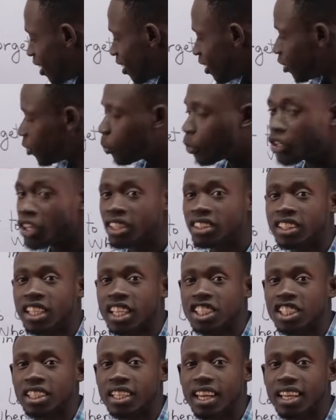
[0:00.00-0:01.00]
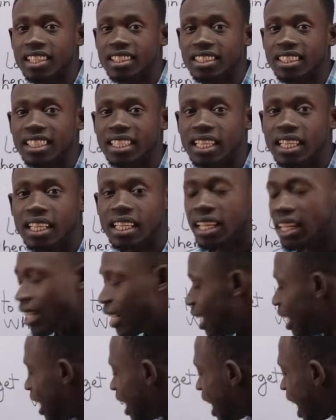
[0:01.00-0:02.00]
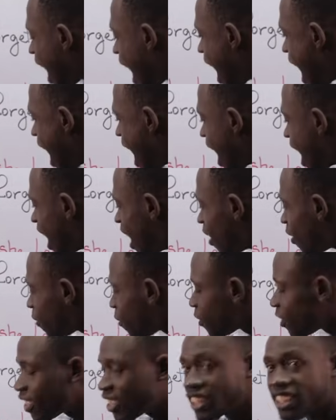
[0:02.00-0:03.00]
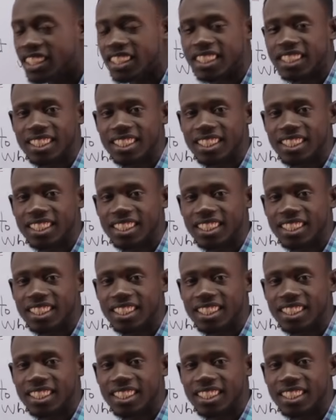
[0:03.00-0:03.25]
The pronunciation is lives.